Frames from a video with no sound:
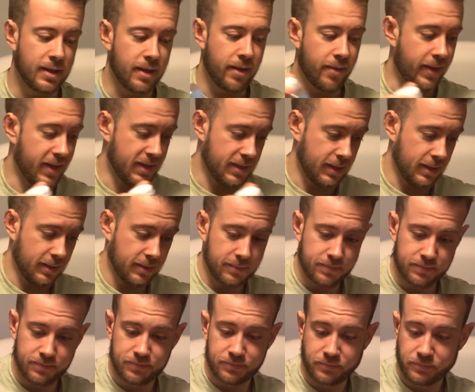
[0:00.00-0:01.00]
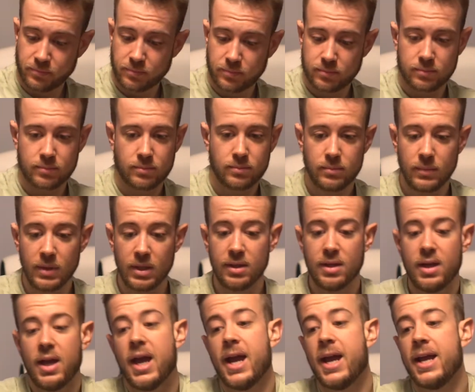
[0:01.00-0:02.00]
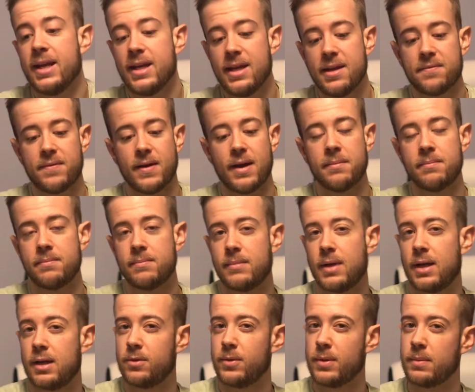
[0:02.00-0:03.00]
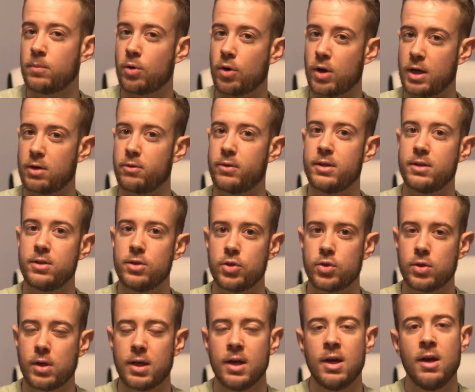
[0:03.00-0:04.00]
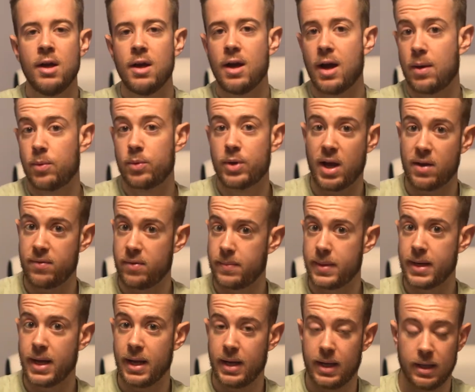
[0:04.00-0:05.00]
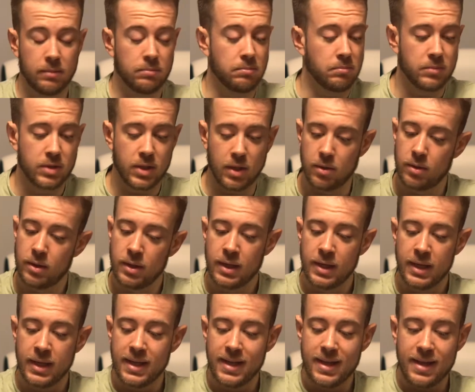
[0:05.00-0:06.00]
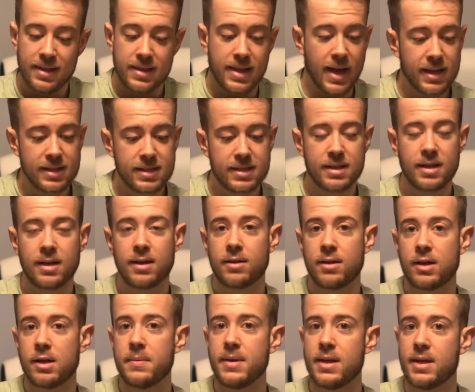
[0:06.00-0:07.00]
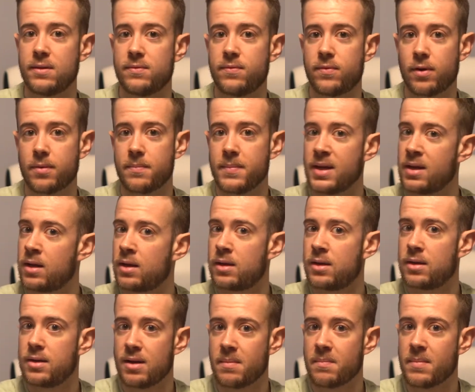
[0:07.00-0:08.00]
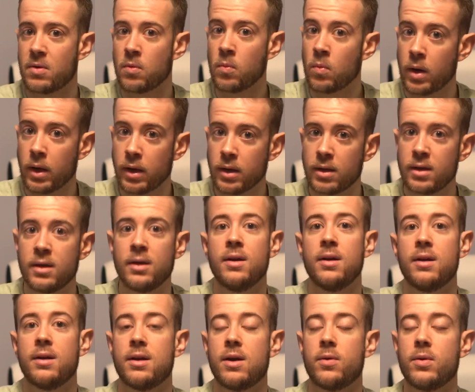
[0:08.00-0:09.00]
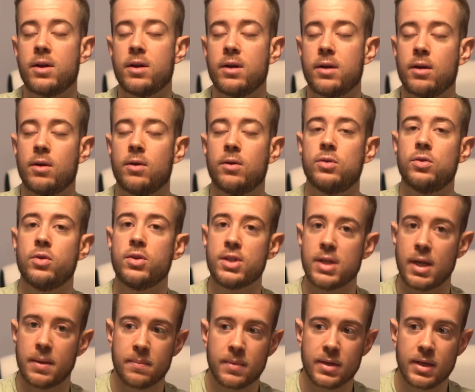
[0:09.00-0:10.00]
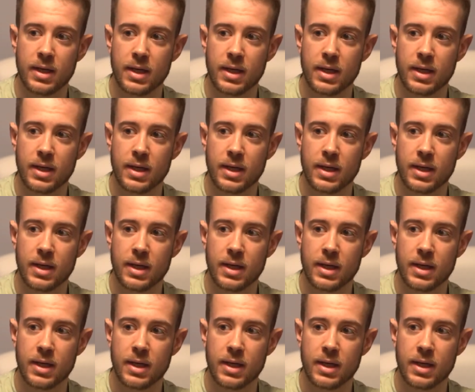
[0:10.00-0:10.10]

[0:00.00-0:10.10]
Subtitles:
That's it. And if I'm a little bit more hungry than usual, I would have a banana. So that's gonna be it for meal number one. Now we're gonna go to the gym.